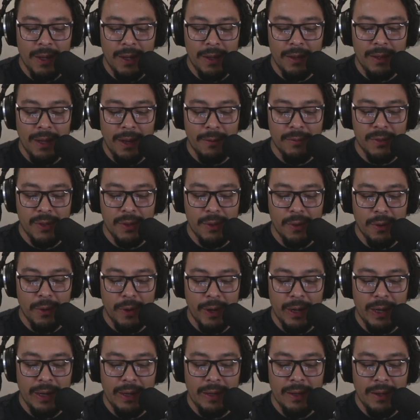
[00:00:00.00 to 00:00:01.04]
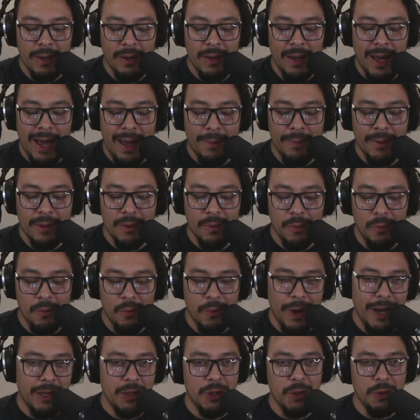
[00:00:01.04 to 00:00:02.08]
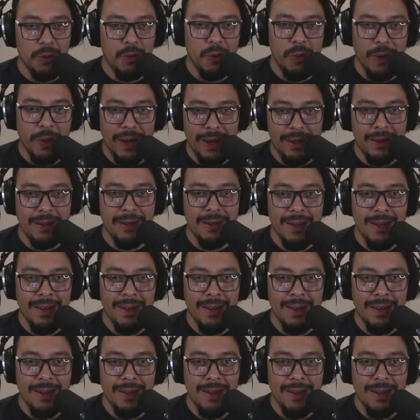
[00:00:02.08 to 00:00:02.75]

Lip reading: love story happened way too quick.